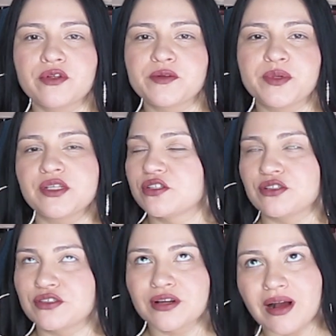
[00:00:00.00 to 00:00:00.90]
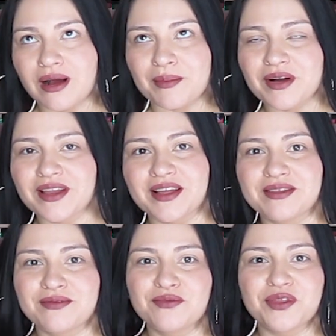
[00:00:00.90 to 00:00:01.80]
for those blisters to come,
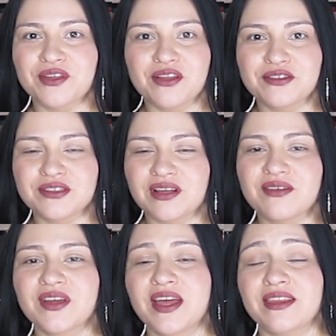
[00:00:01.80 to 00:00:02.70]
like with the other stuff.